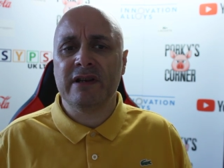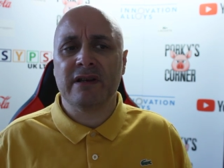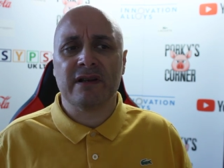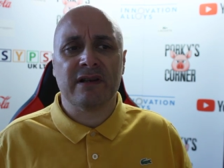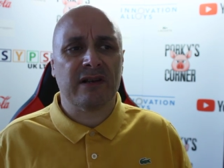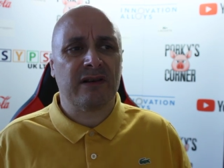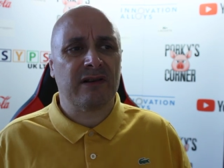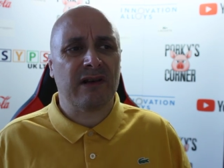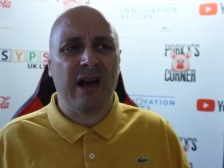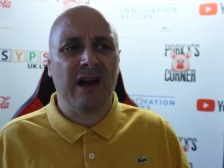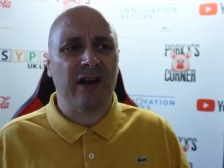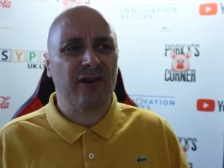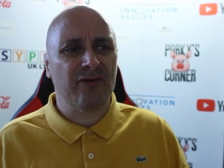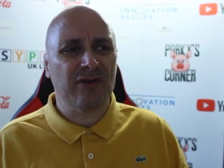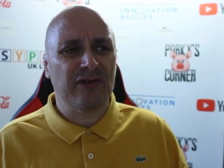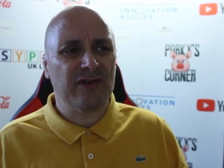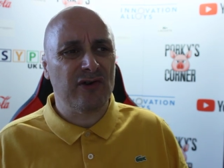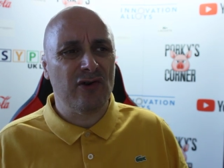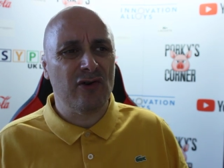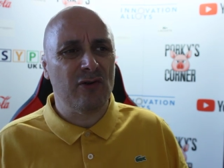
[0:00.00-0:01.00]
And can't
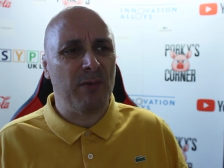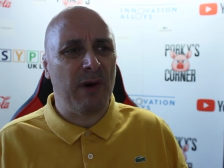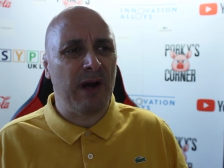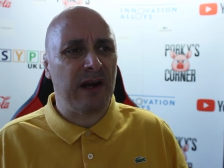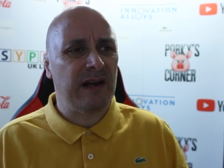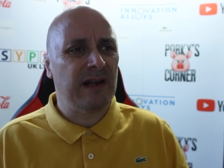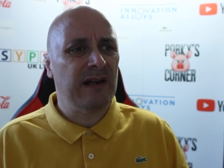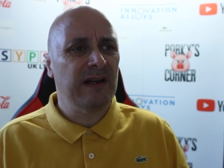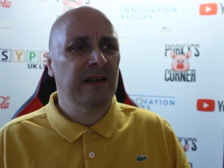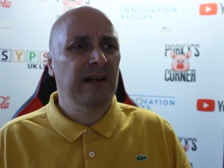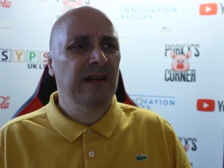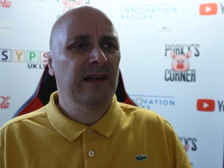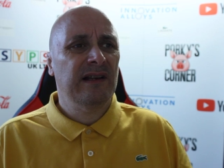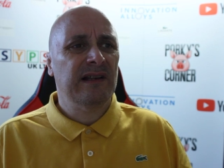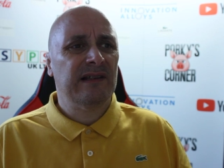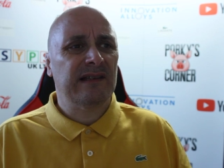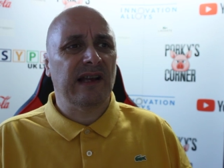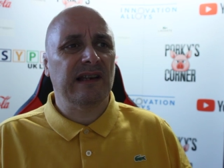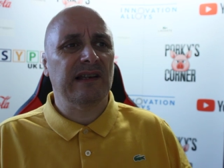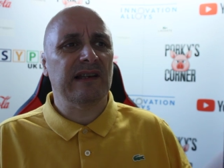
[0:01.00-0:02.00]
Chris Eubank
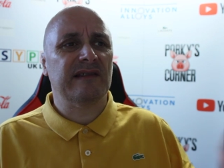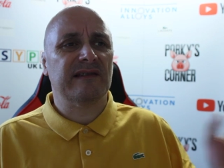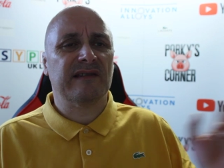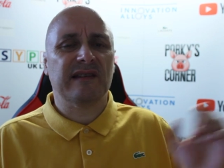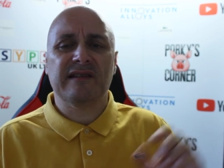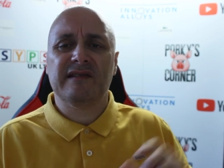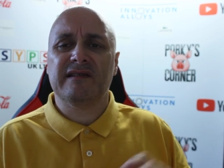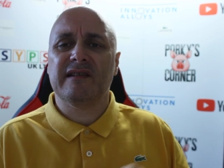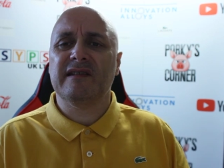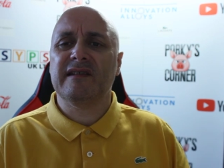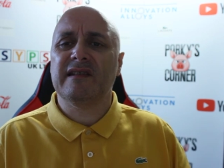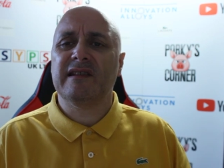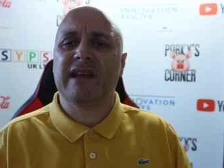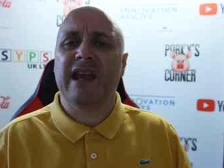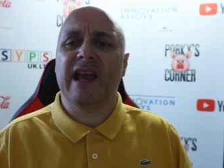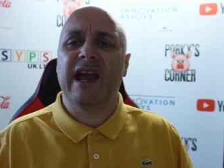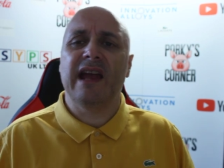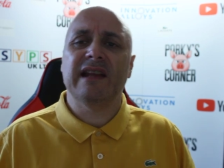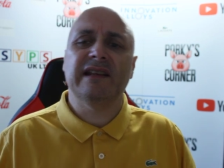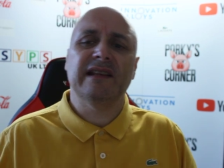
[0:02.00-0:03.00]
tell his sister to
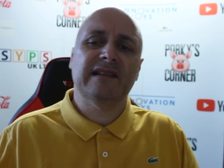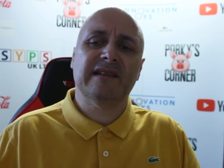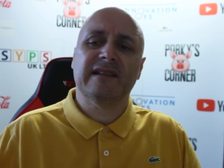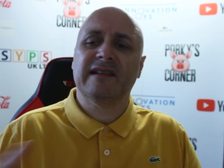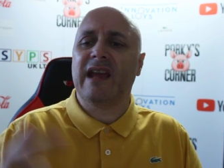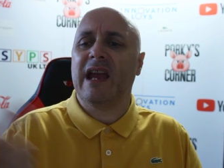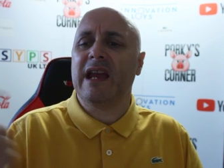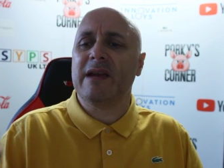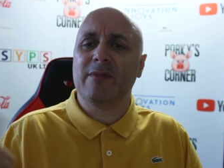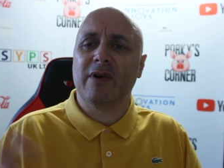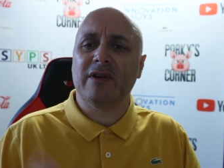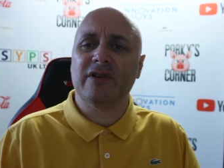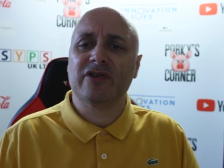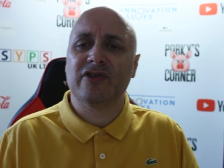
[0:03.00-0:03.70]
get Eddie to get him on